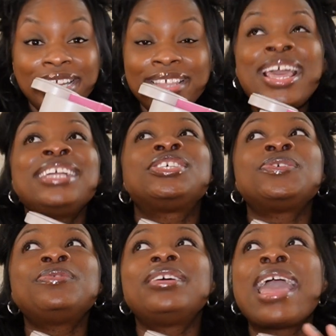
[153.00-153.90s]
They
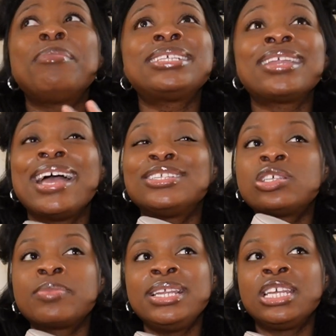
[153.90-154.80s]
do, Amazon has
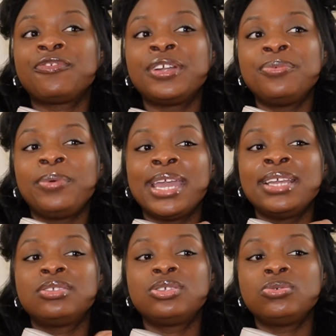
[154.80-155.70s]
so many different
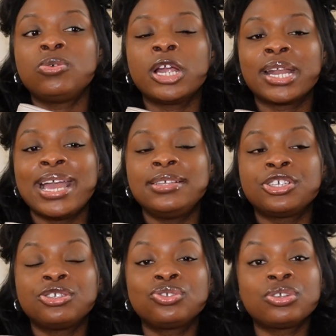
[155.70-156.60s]
ways to organize
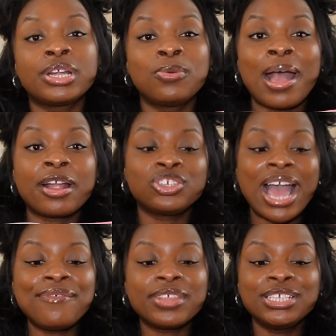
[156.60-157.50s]
your jewelry while you're
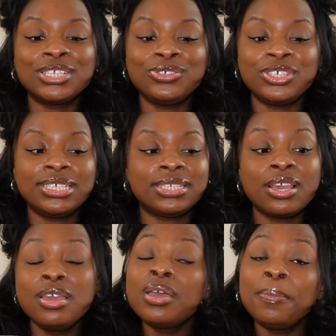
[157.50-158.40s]
traveling, so
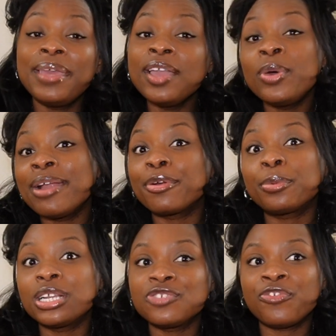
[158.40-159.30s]
just pick
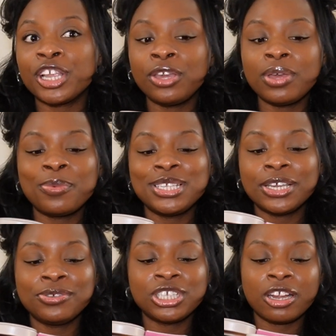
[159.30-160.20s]
whatever works for you and what
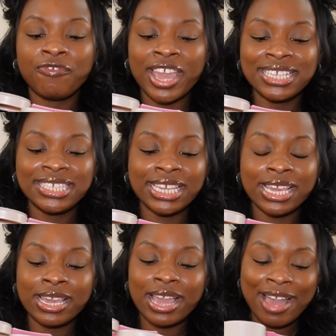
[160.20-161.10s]
tickles your
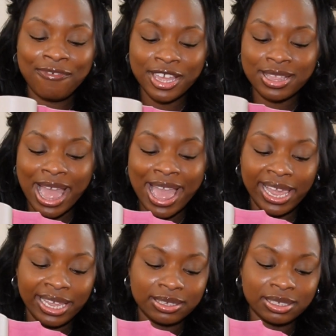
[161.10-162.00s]
fancy. I feel
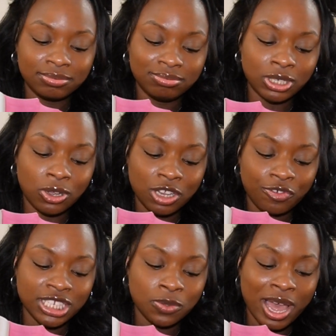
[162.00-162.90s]
like the only
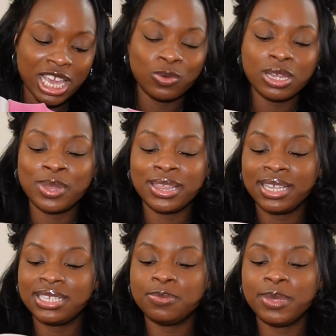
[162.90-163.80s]
reason why you wouldn't want
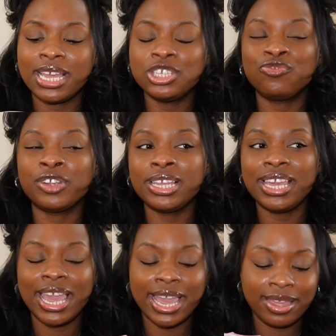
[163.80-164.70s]
this is because you
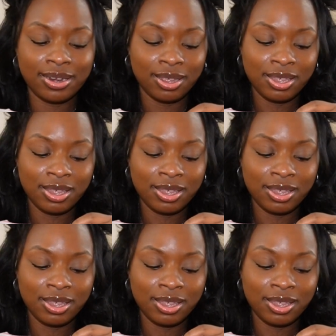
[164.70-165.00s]
really can't